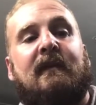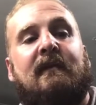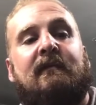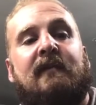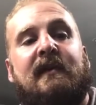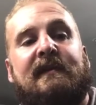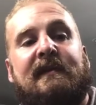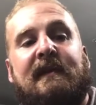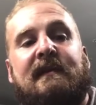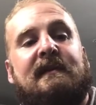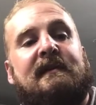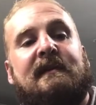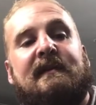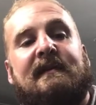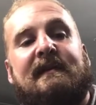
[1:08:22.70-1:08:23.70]
But
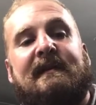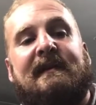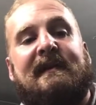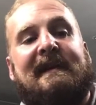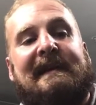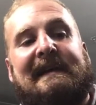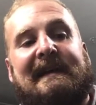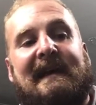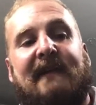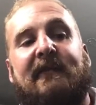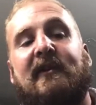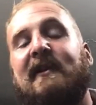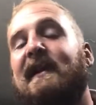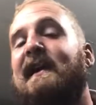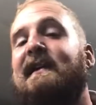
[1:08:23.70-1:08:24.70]
I've
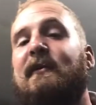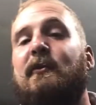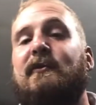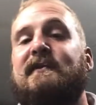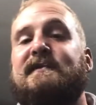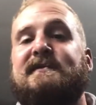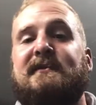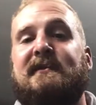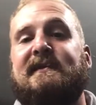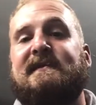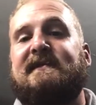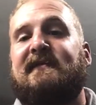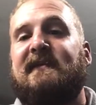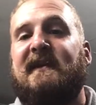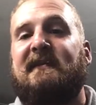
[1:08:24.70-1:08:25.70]
heard a lot of horror stories
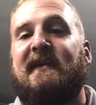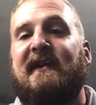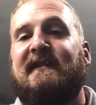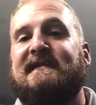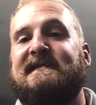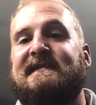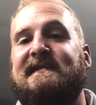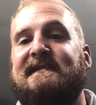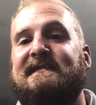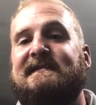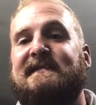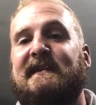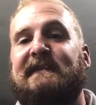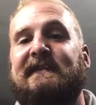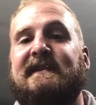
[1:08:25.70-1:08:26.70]
from their parts and
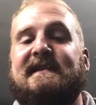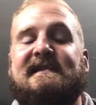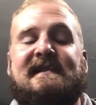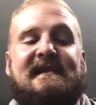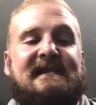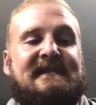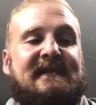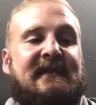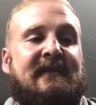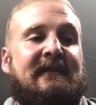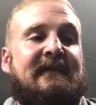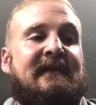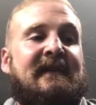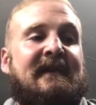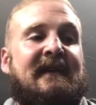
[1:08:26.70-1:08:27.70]
service, so
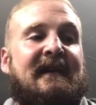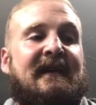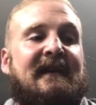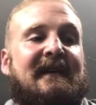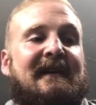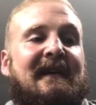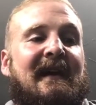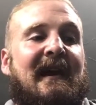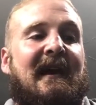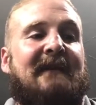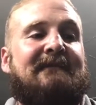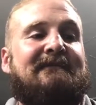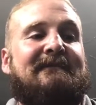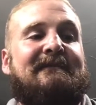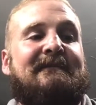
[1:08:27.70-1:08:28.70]

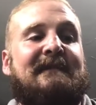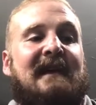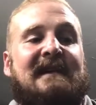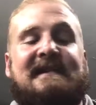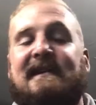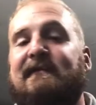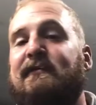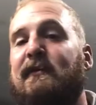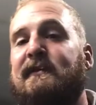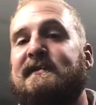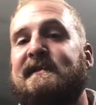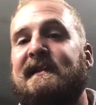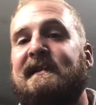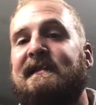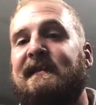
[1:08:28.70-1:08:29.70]
that's
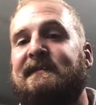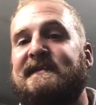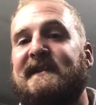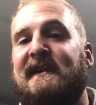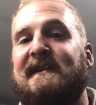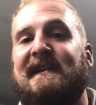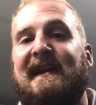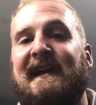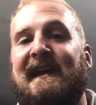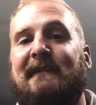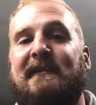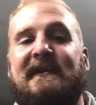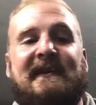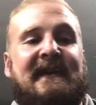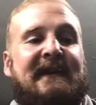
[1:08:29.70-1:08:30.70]
unfortunate. I'm sorry that
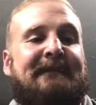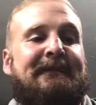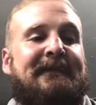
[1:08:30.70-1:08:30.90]
happened to you.